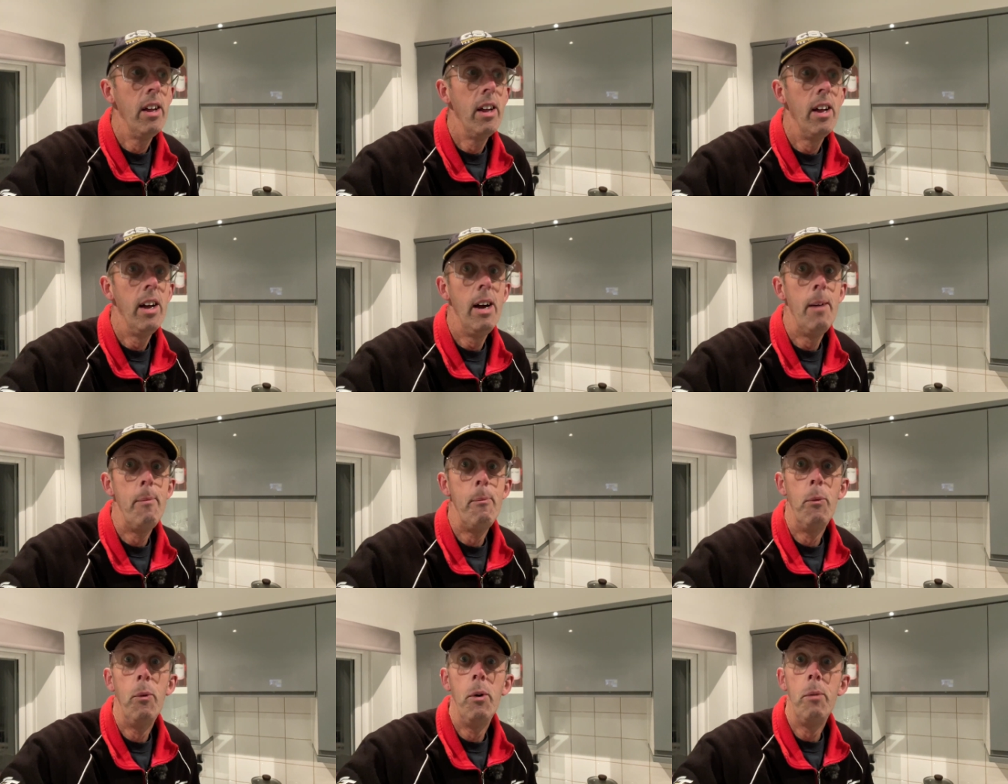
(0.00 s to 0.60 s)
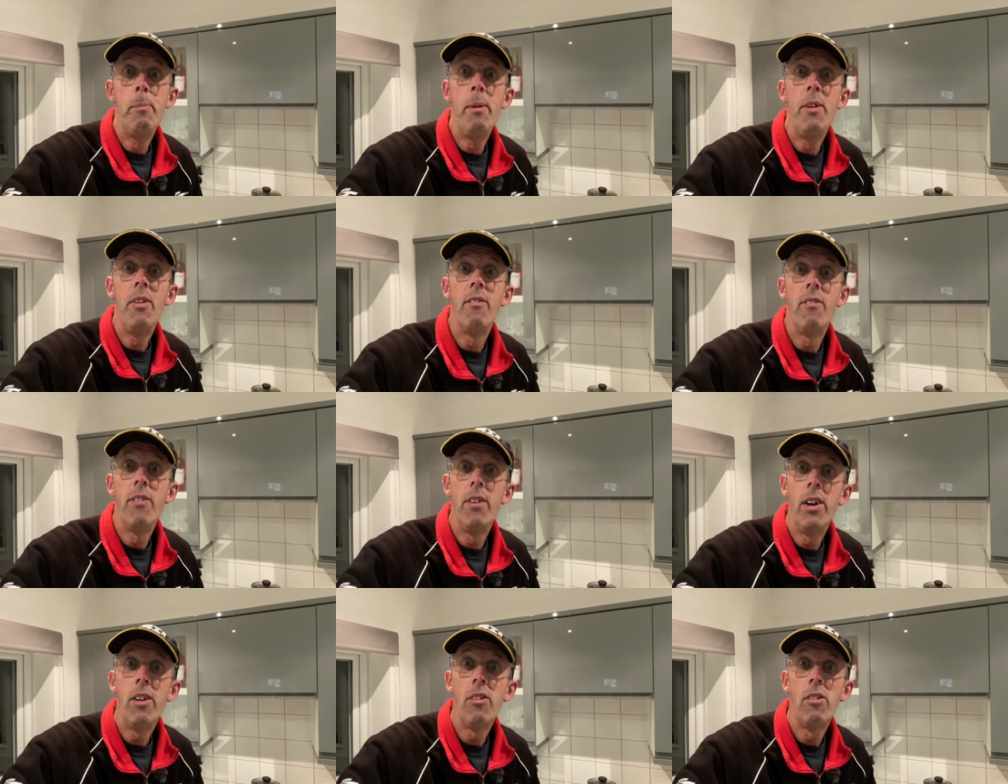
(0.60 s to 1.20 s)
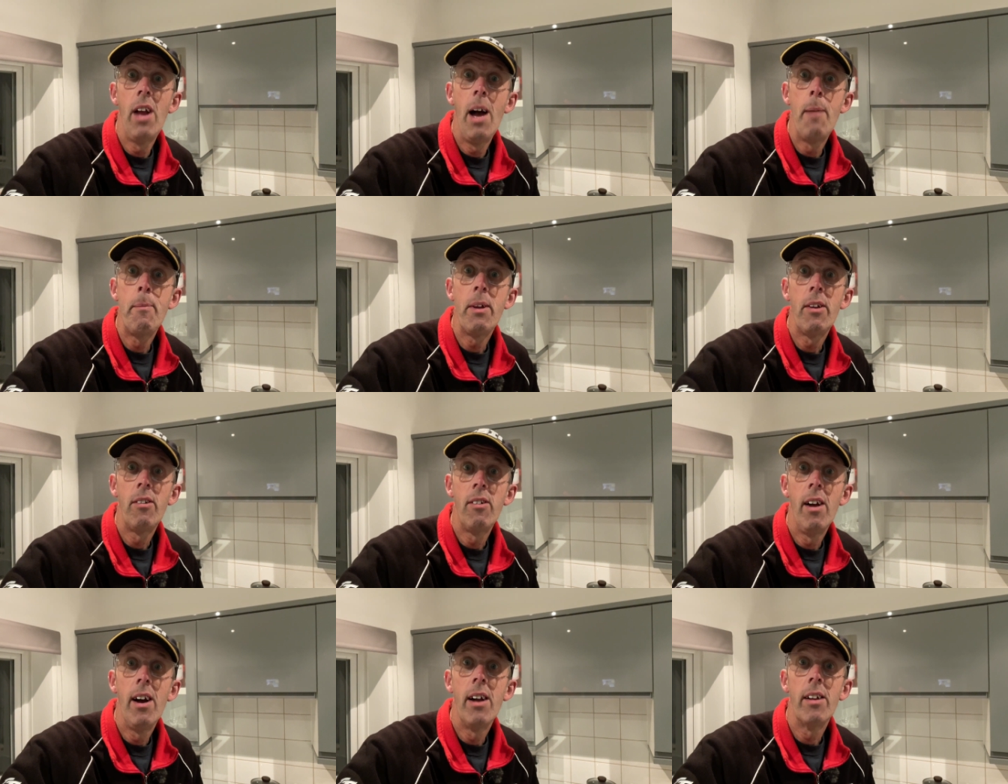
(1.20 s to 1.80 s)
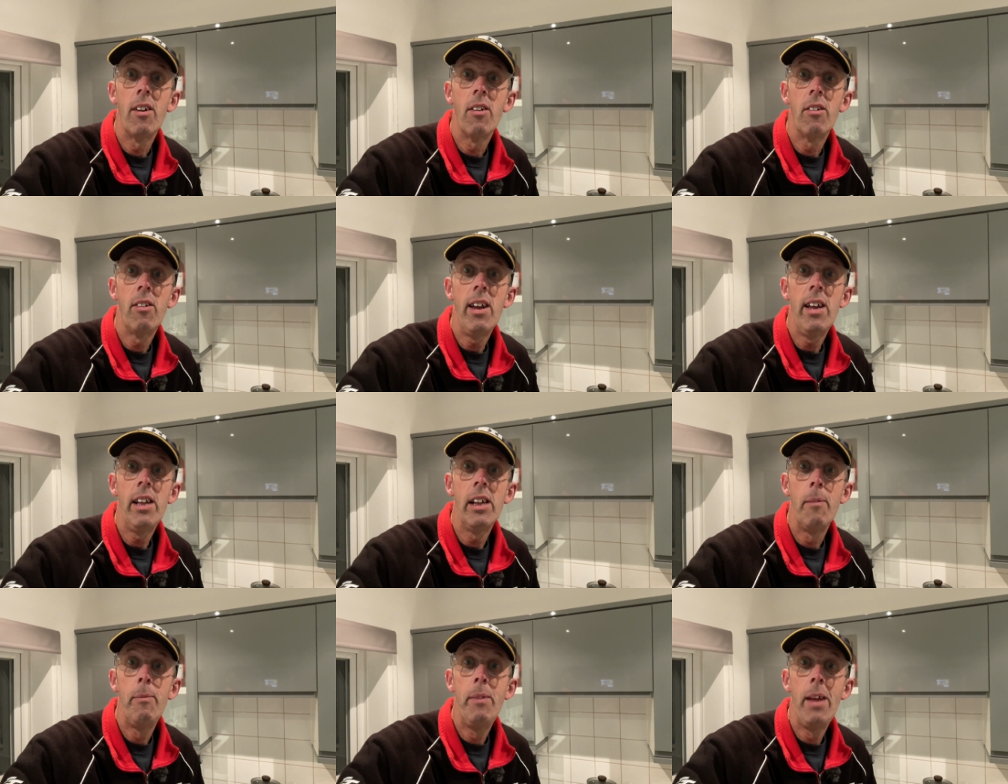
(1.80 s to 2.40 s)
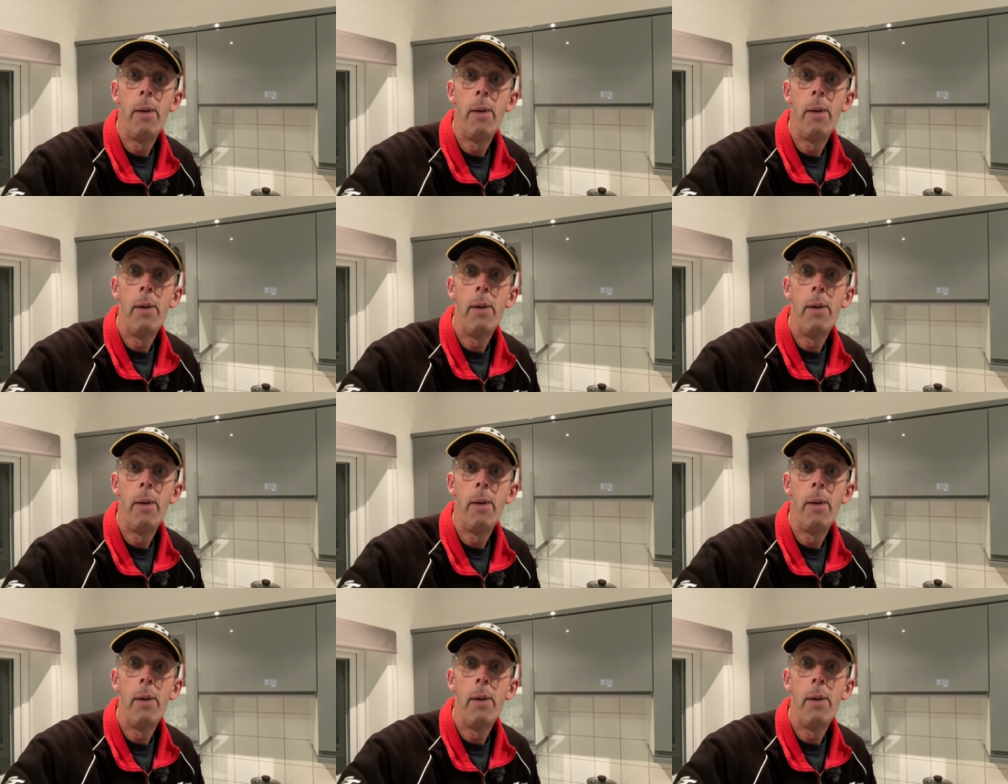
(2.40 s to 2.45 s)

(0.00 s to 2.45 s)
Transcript: Um, would be the first time you start to see them.